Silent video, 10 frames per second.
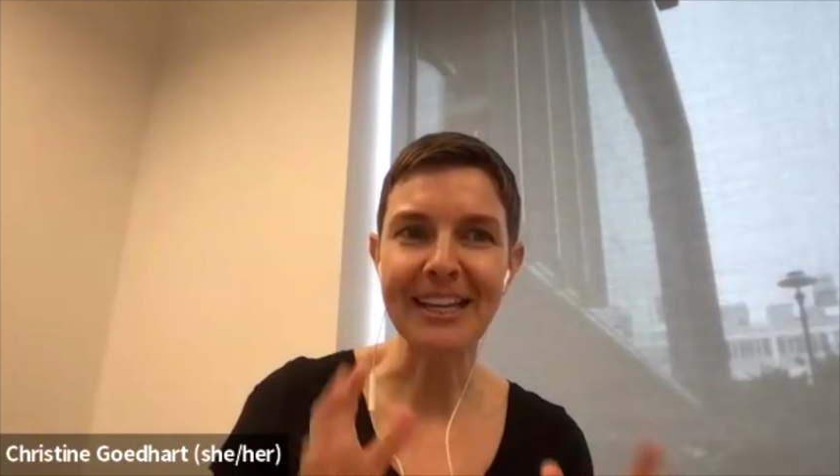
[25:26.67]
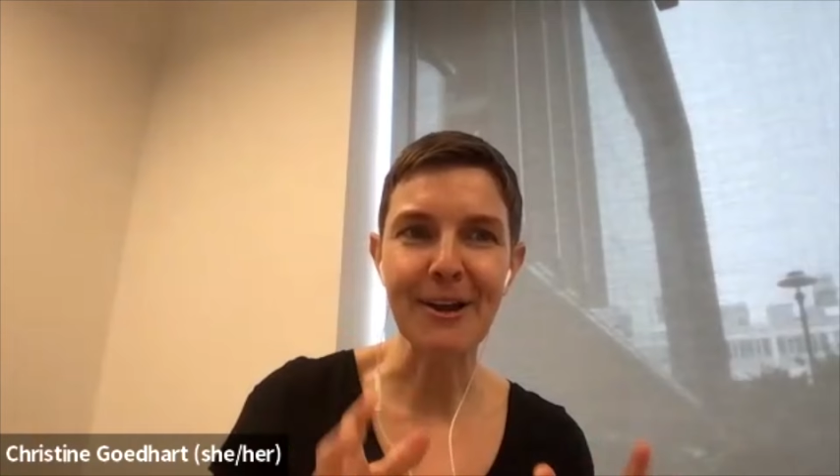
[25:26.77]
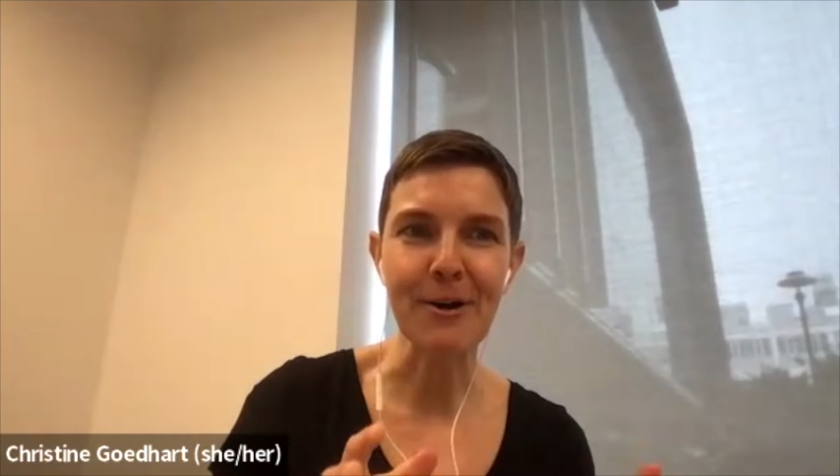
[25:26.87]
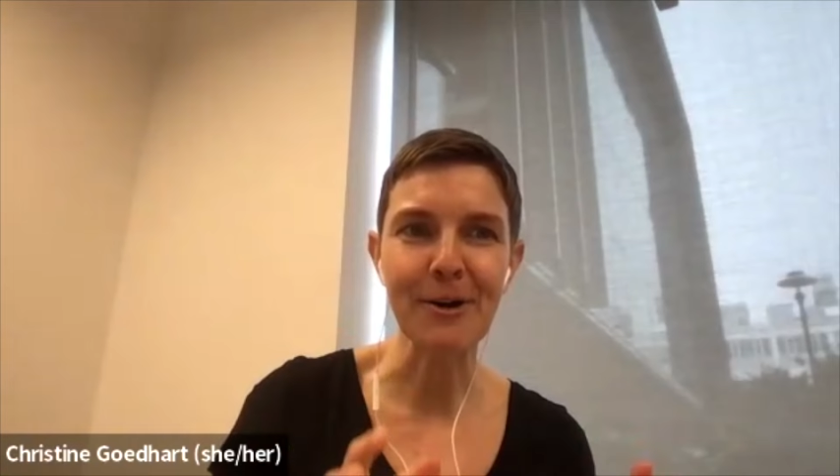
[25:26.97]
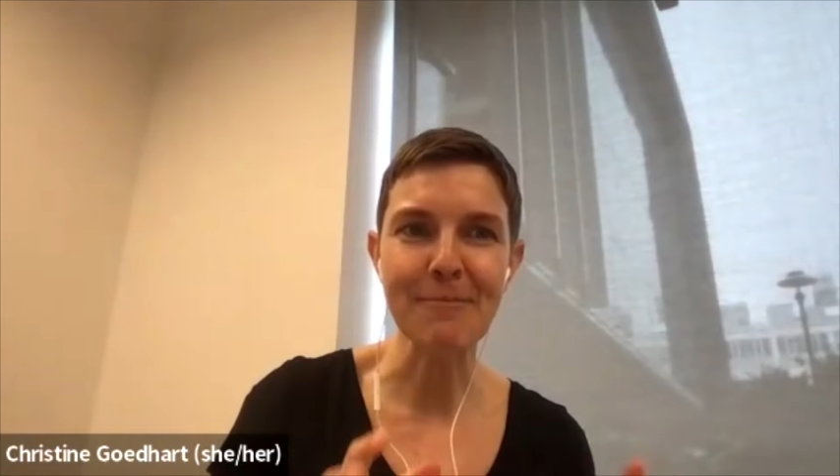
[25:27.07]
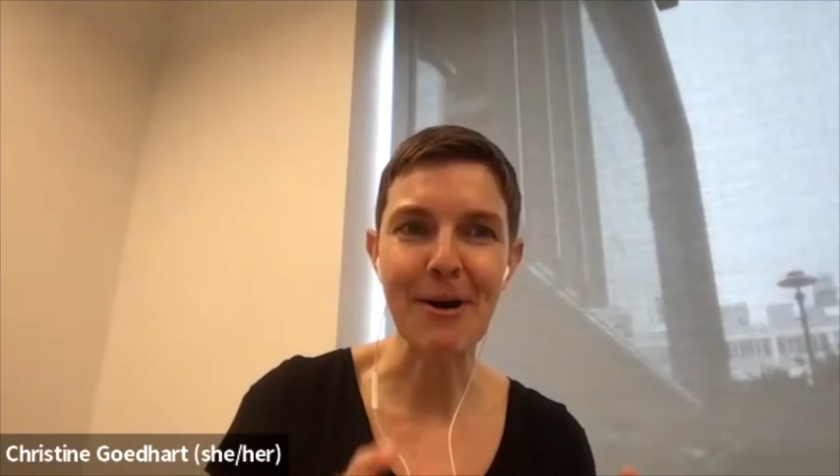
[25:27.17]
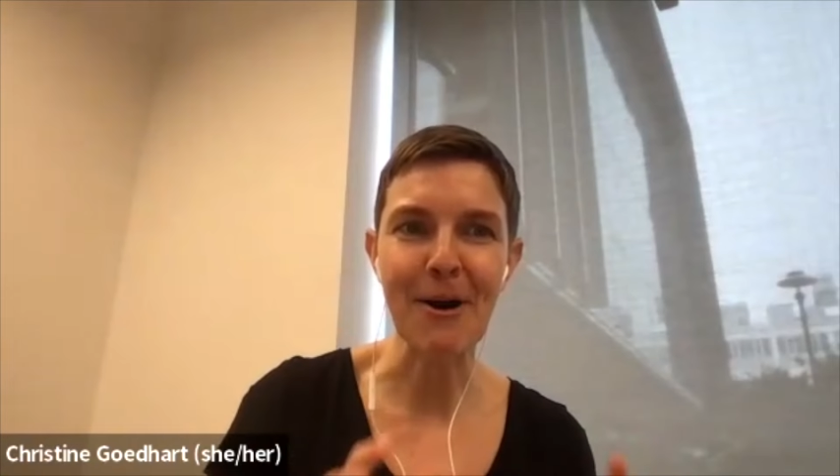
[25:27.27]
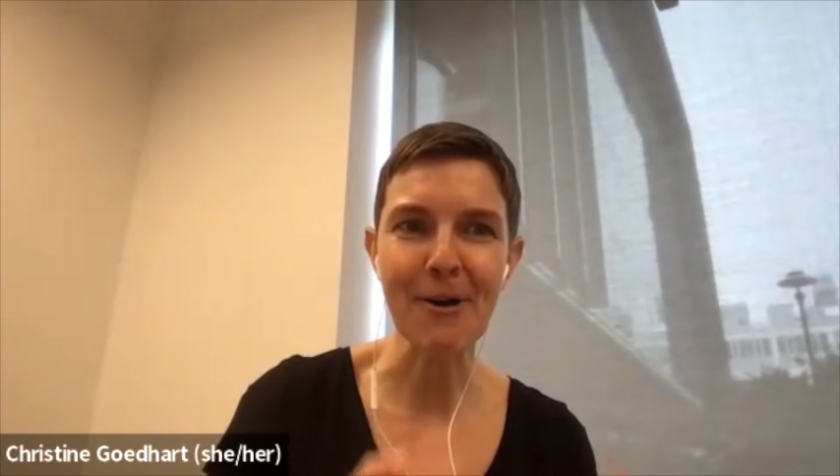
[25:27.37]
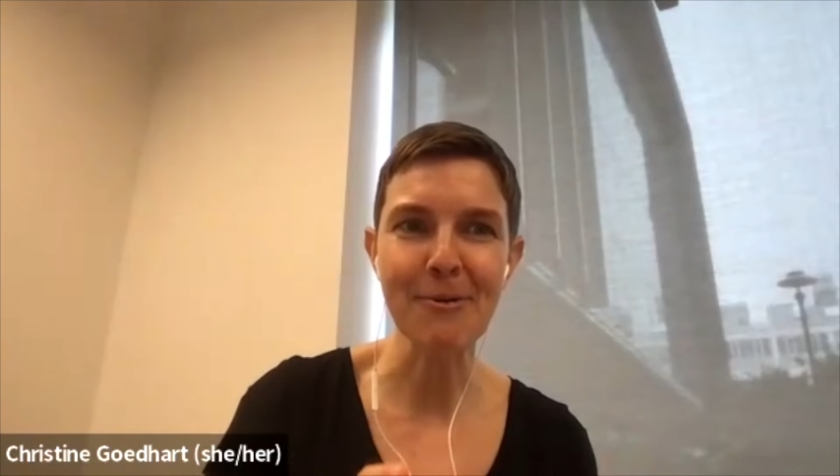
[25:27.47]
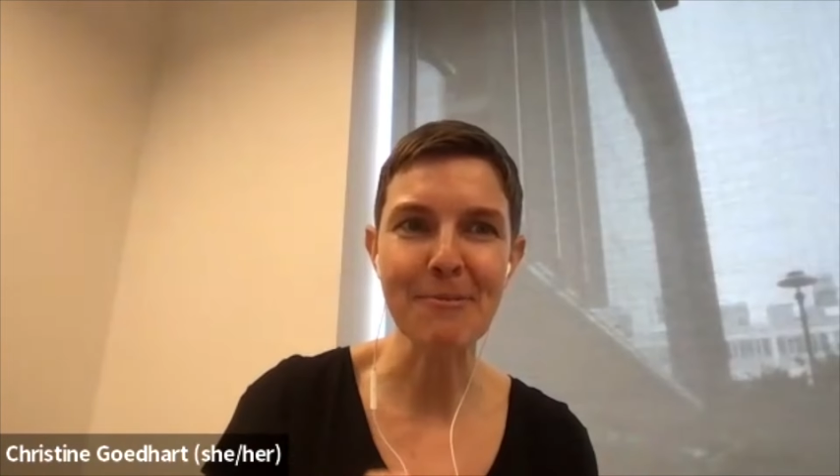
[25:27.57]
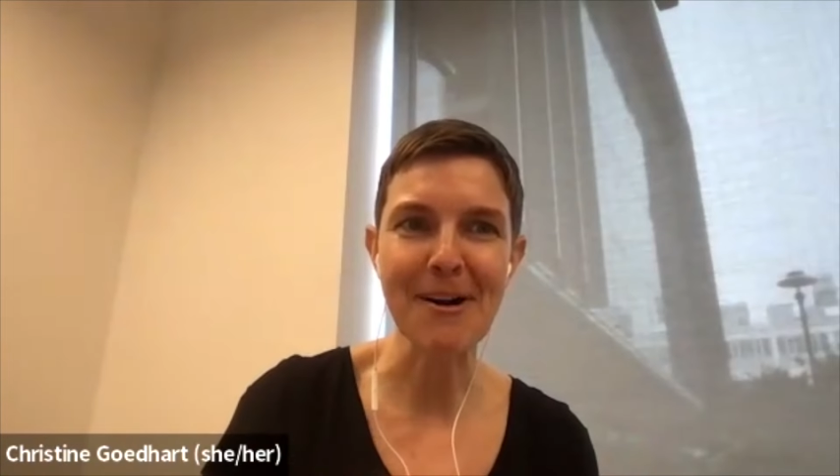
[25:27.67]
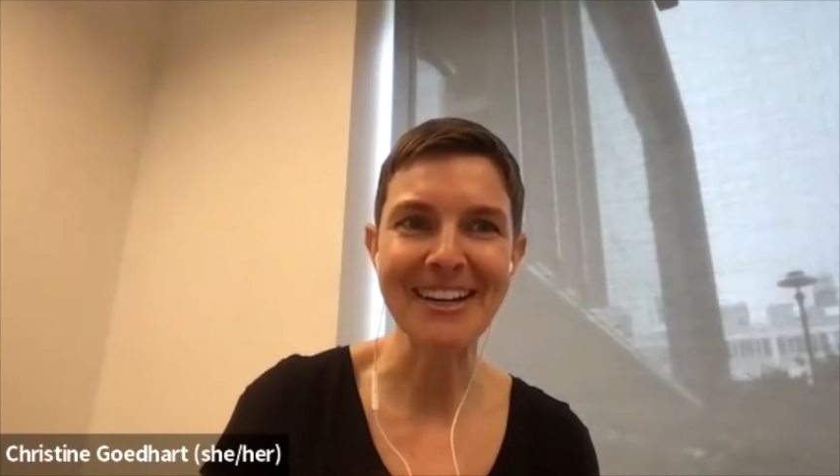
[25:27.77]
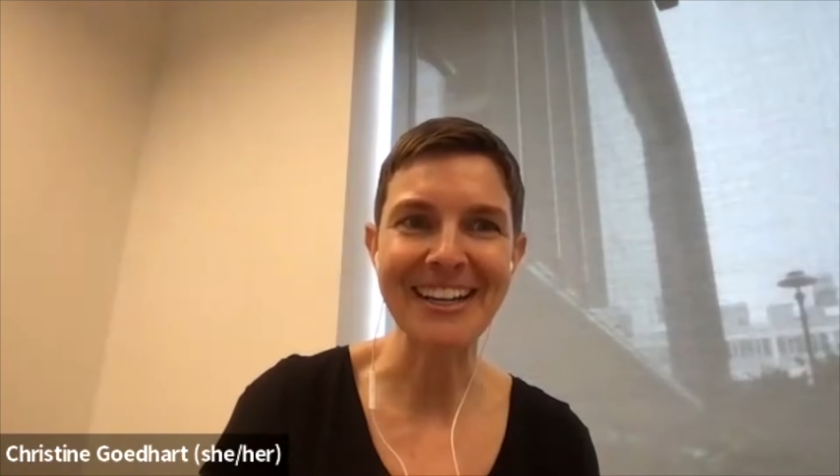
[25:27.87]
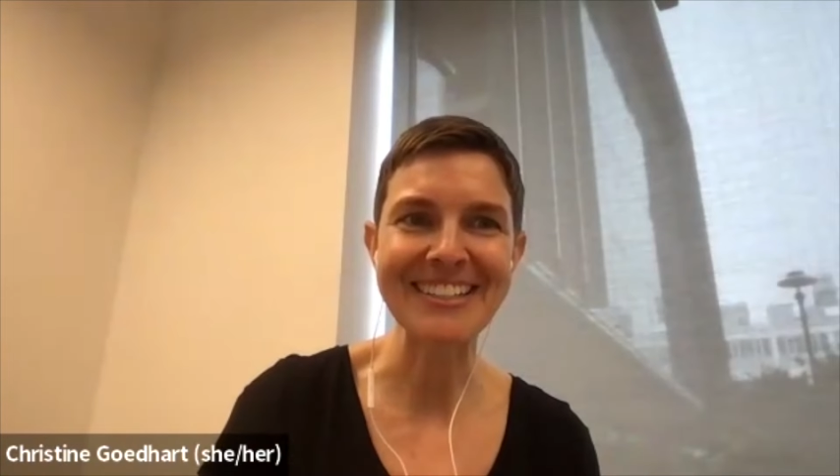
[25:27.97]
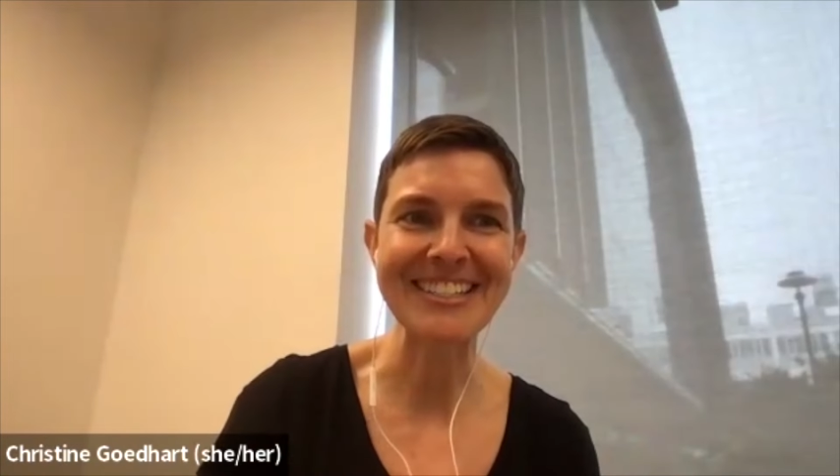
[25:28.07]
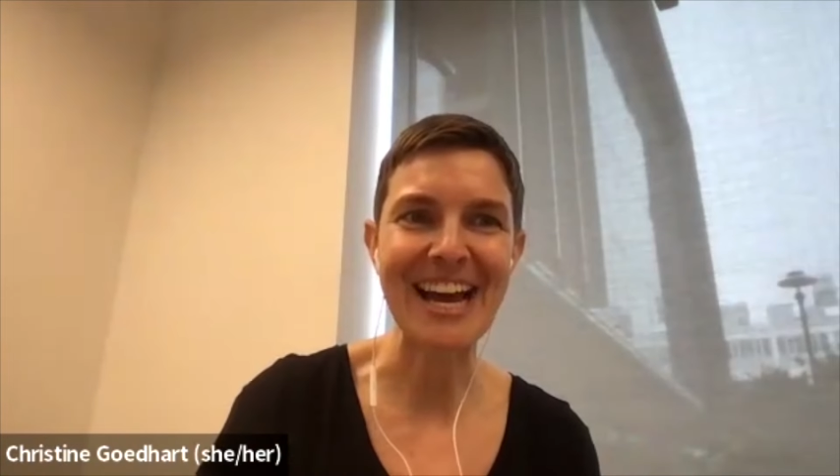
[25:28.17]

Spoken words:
though about aquaponics